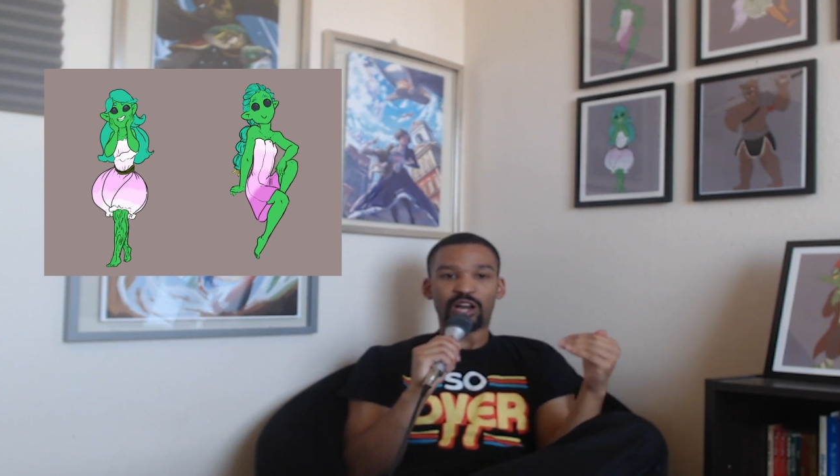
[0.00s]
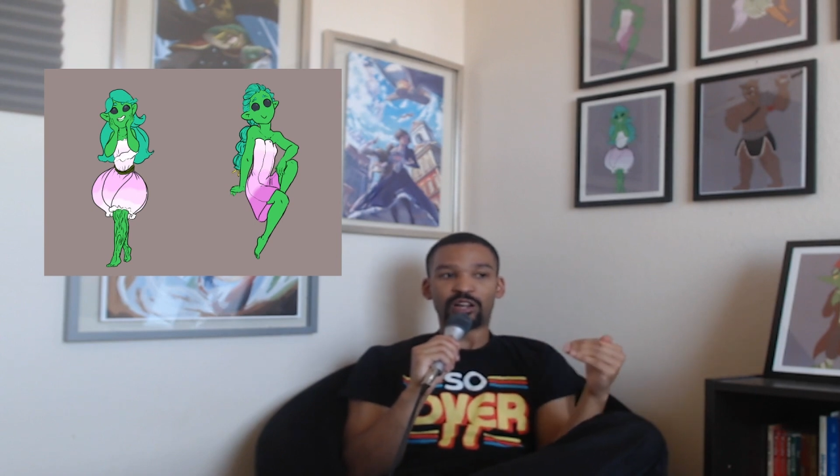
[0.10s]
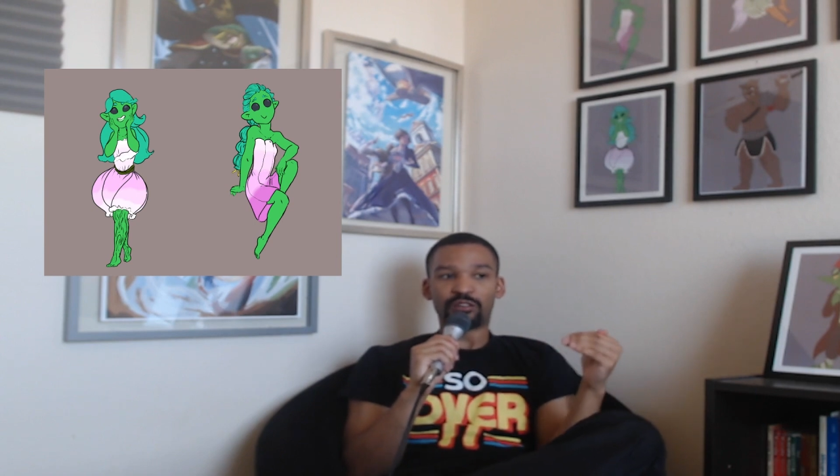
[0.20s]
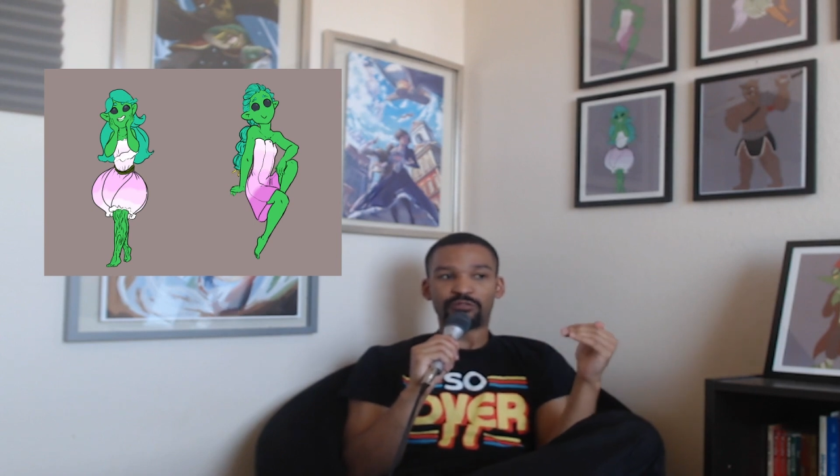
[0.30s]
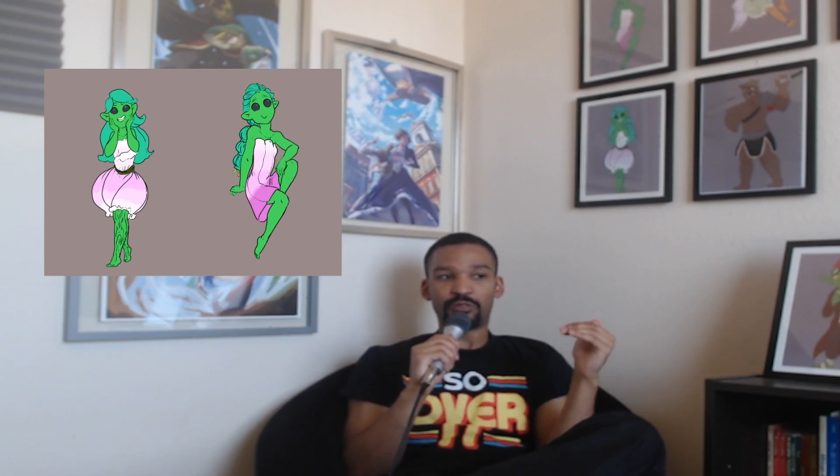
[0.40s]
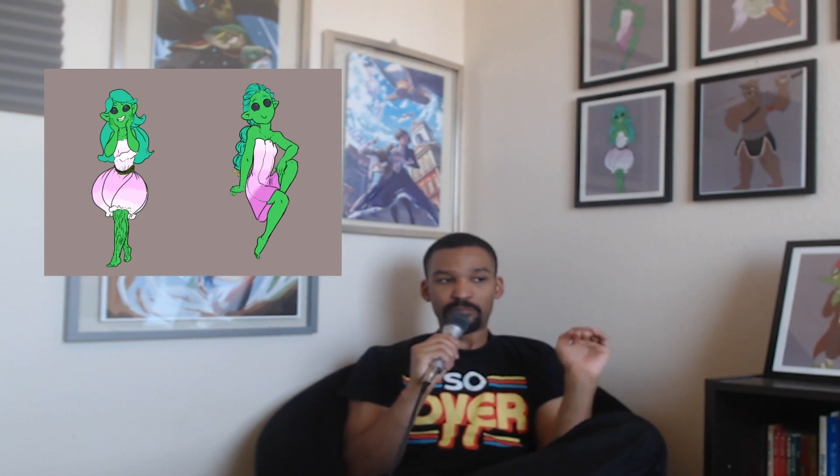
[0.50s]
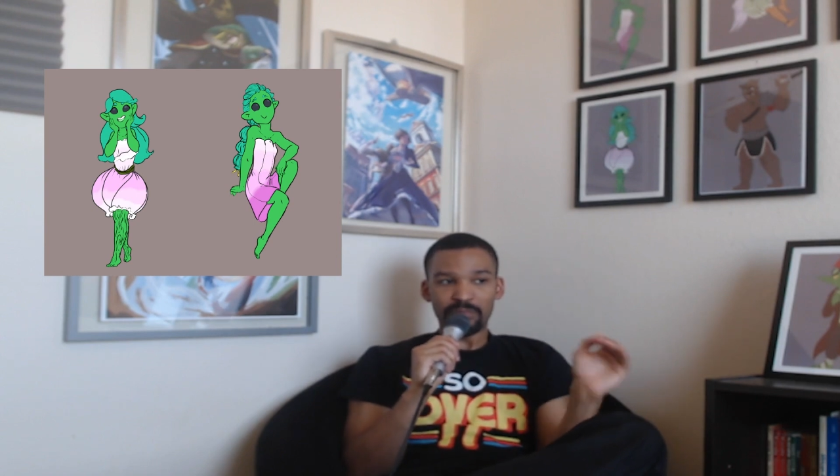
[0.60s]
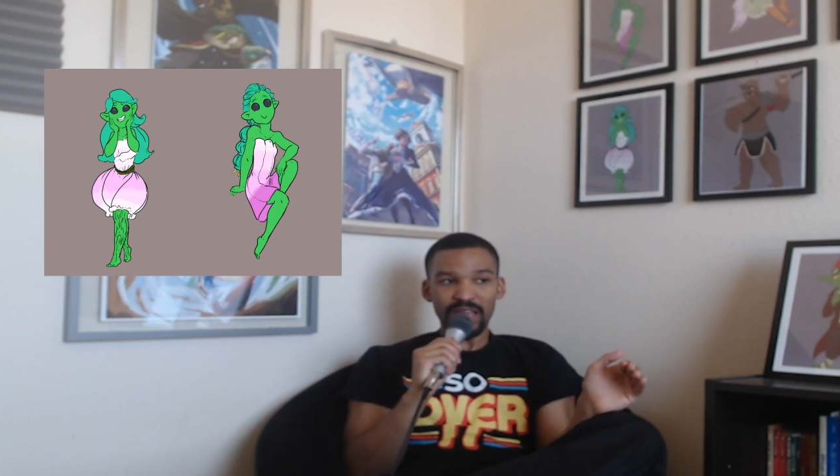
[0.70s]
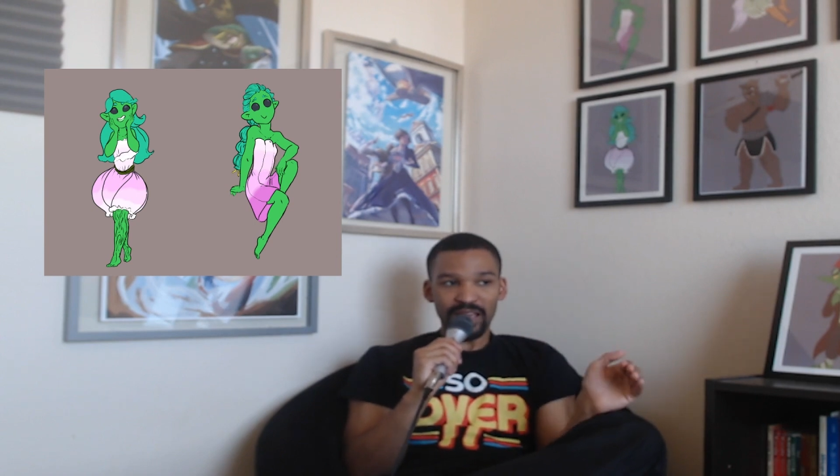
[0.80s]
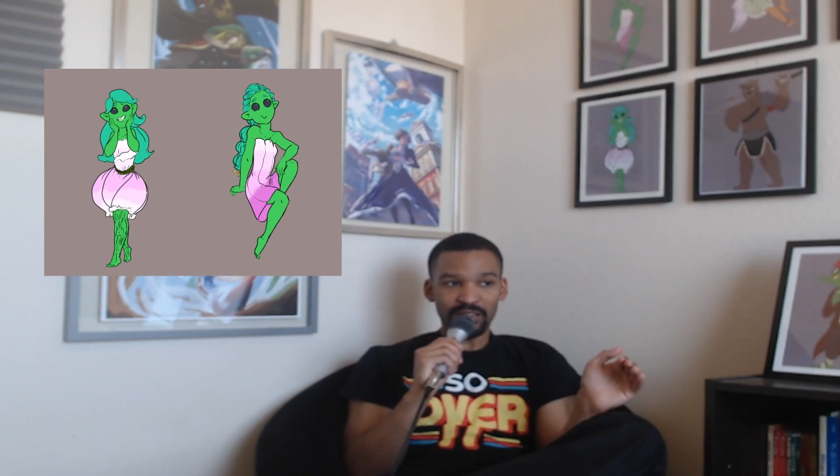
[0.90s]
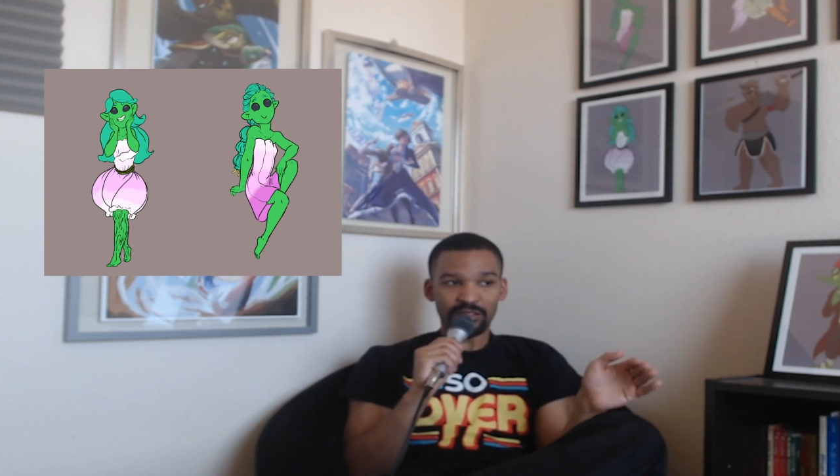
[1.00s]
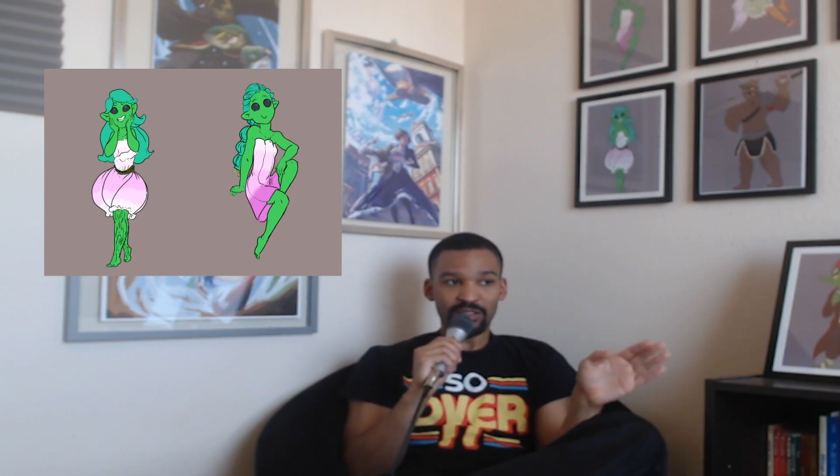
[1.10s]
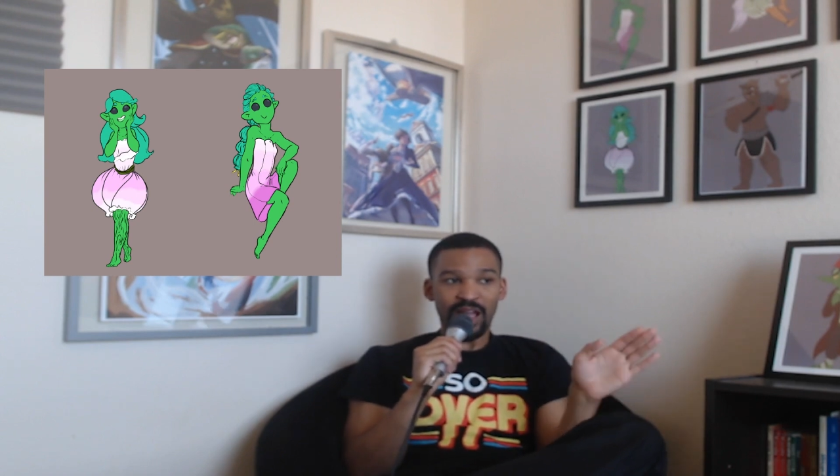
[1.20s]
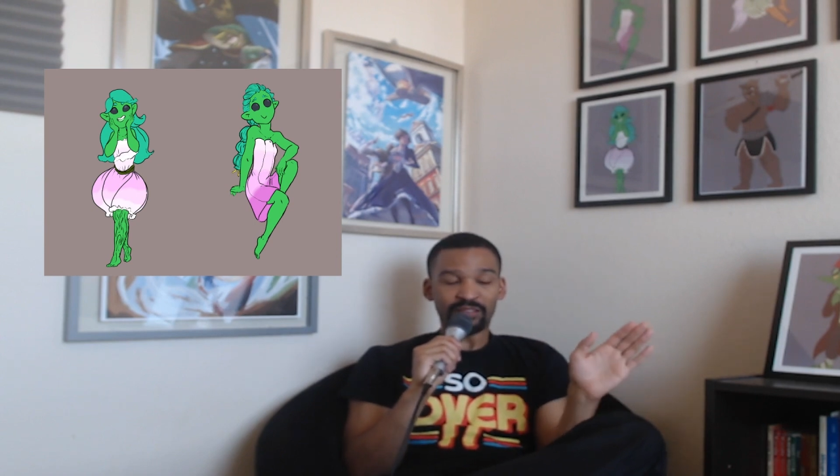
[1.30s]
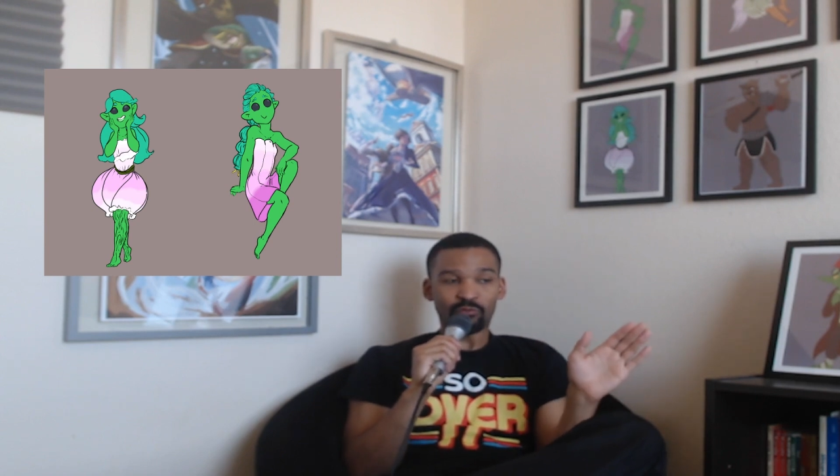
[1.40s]
of Mick
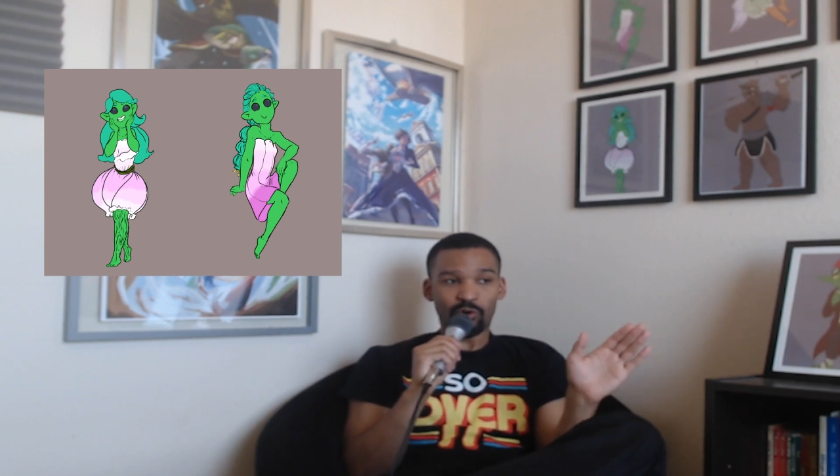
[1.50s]
not